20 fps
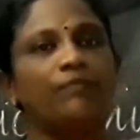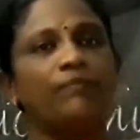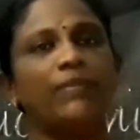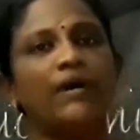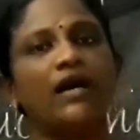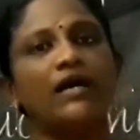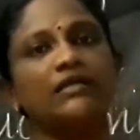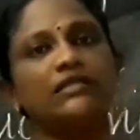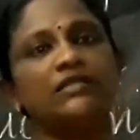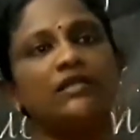
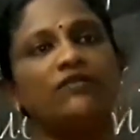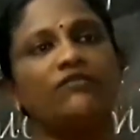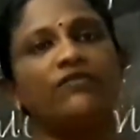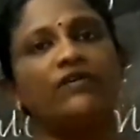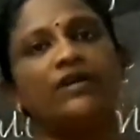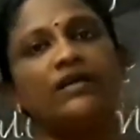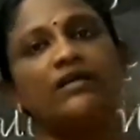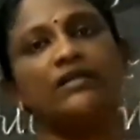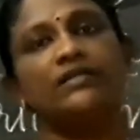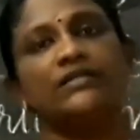part of
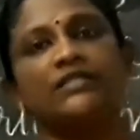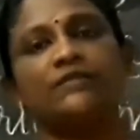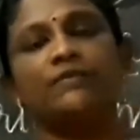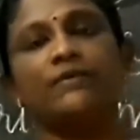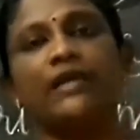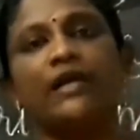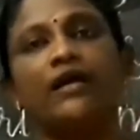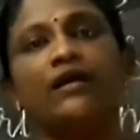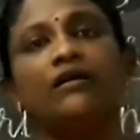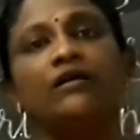a
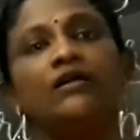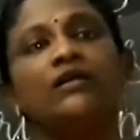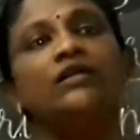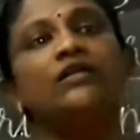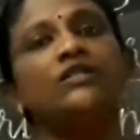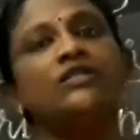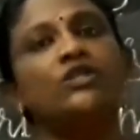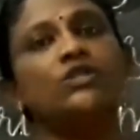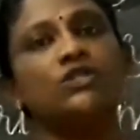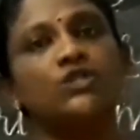sphere.
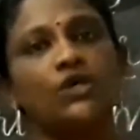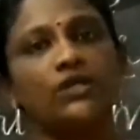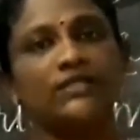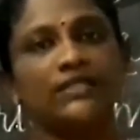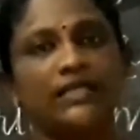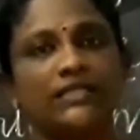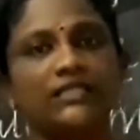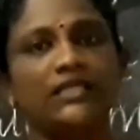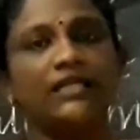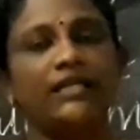So
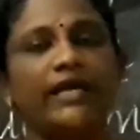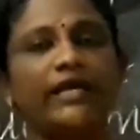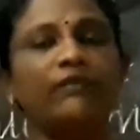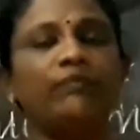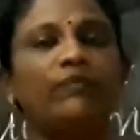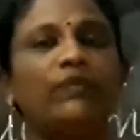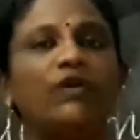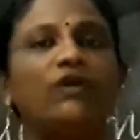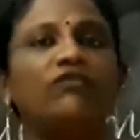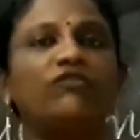such a
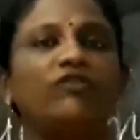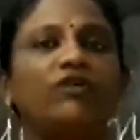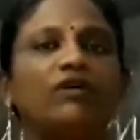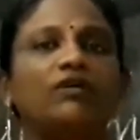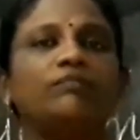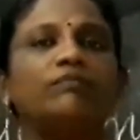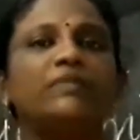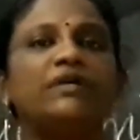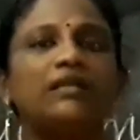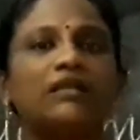type of
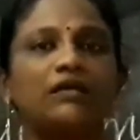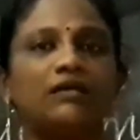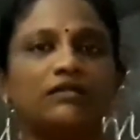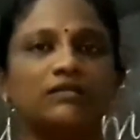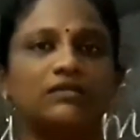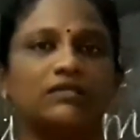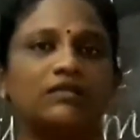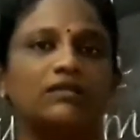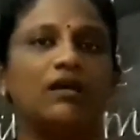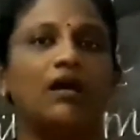
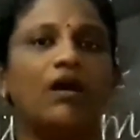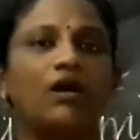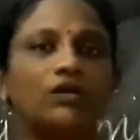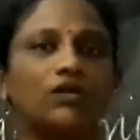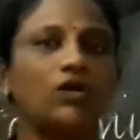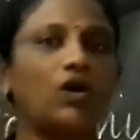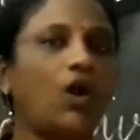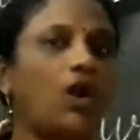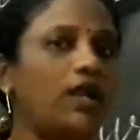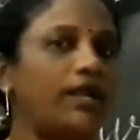mirrors are
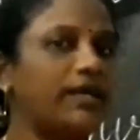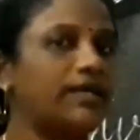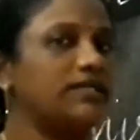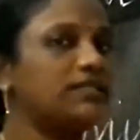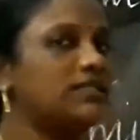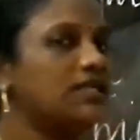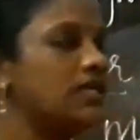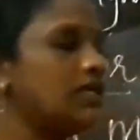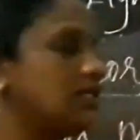called as